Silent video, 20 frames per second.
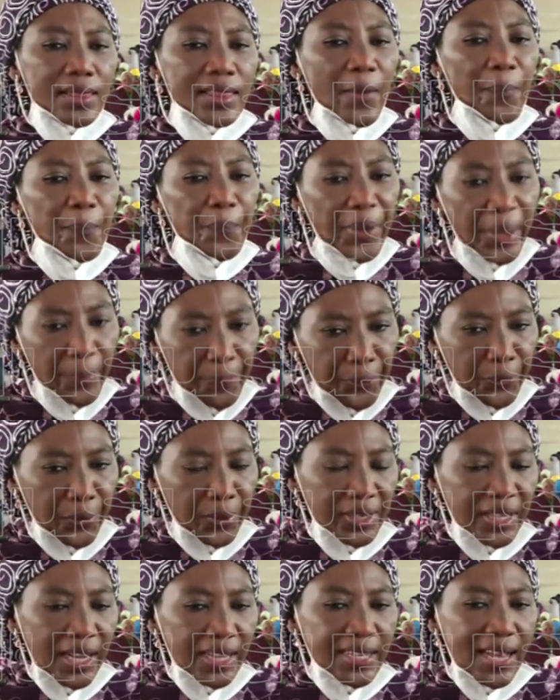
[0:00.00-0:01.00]
the
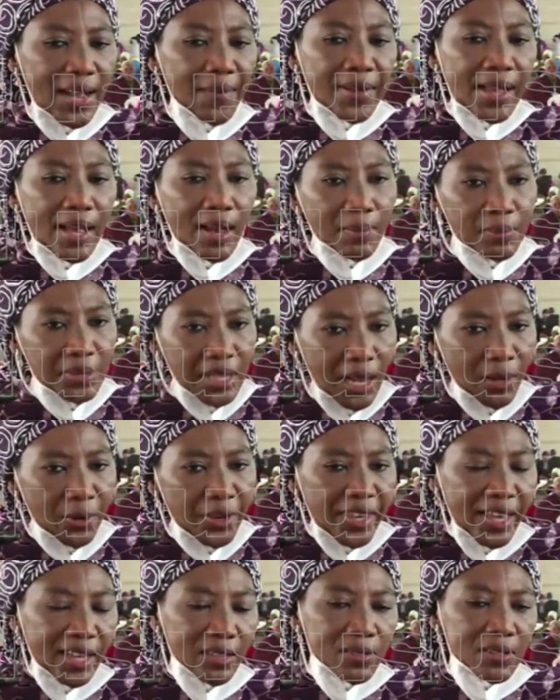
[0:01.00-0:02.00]
people that have come
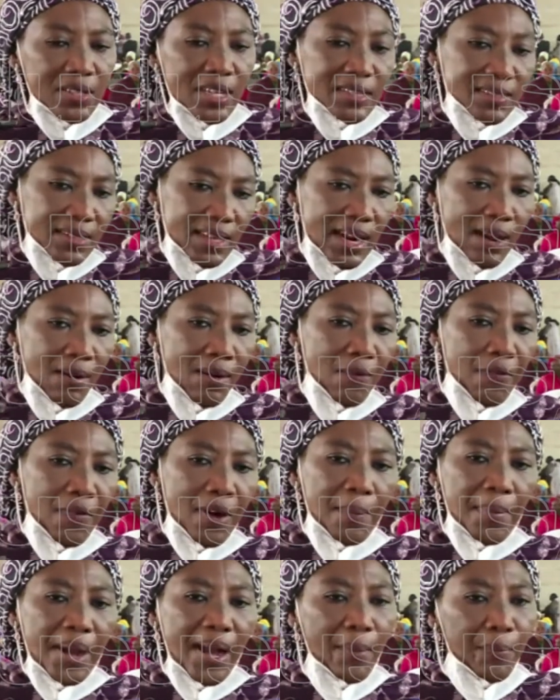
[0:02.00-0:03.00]
down here to Nasarawa
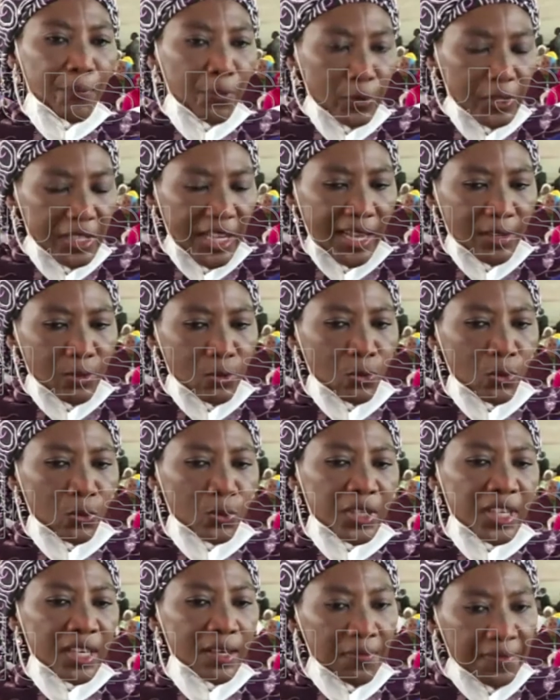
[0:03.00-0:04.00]
from Abuja
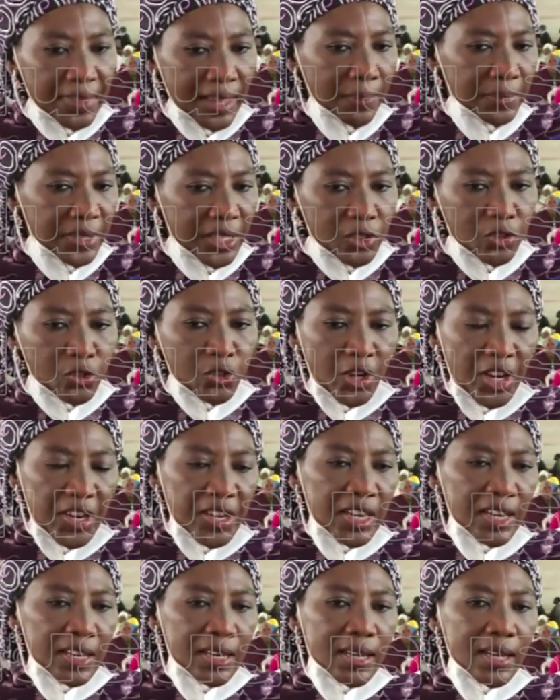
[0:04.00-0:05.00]
to give them this
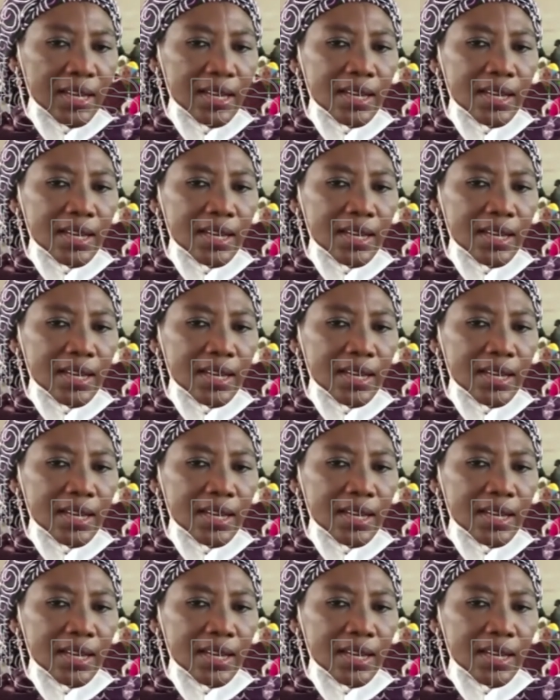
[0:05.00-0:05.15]
training